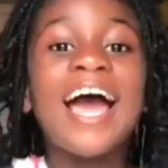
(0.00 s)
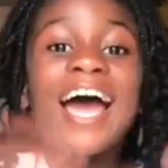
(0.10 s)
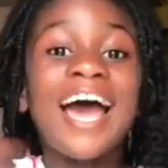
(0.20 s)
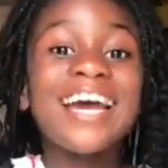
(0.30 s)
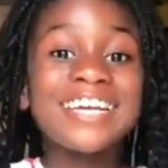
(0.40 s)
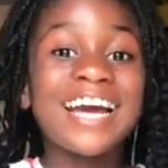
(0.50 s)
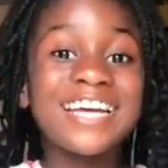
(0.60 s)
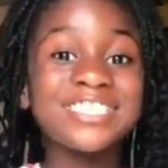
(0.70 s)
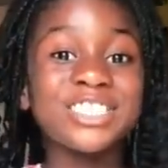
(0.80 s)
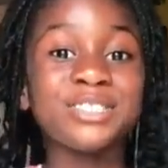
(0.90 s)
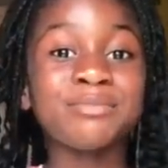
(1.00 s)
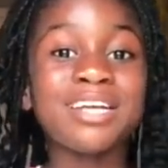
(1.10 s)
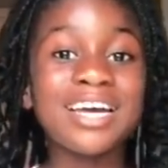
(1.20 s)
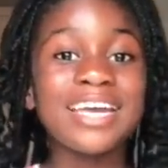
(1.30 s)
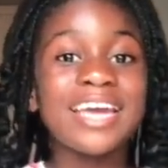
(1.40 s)
Hi guys, it's
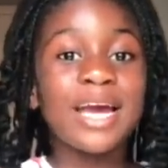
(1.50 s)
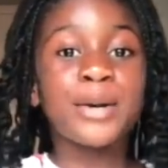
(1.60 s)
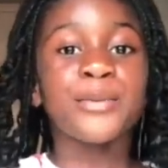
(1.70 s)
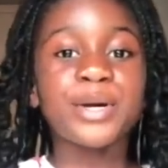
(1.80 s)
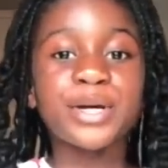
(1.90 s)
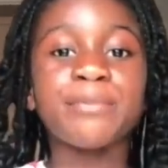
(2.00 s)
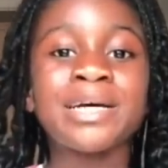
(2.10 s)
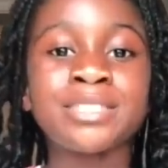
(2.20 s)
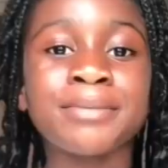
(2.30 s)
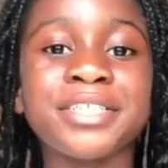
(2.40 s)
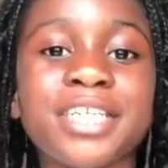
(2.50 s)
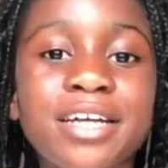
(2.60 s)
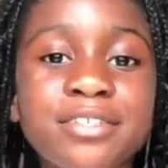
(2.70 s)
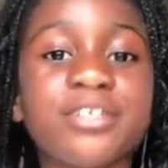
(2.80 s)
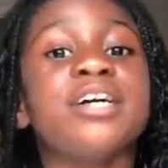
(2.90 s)
Manai here and welcome back to my
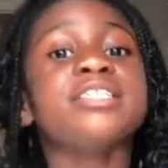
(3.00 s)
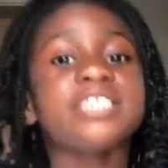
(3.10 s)
channel.